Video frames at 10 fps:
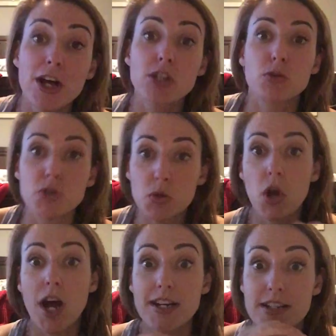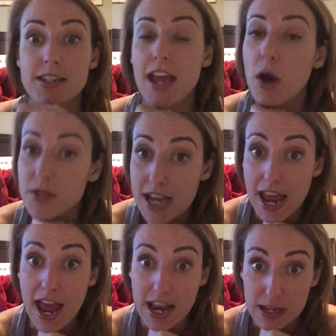So do not discount
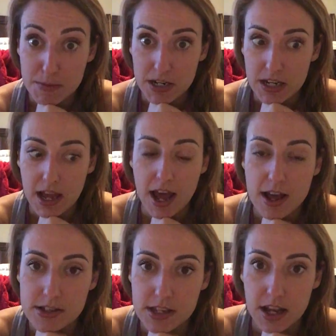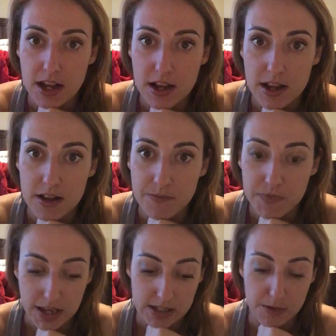anybody as a
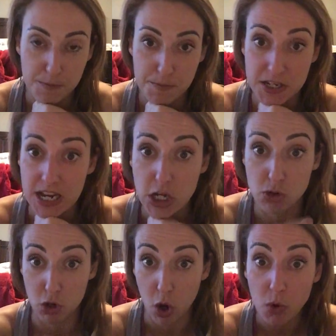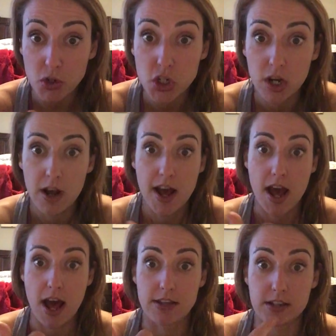potential coach,
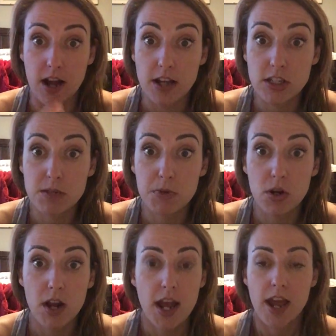as a customer.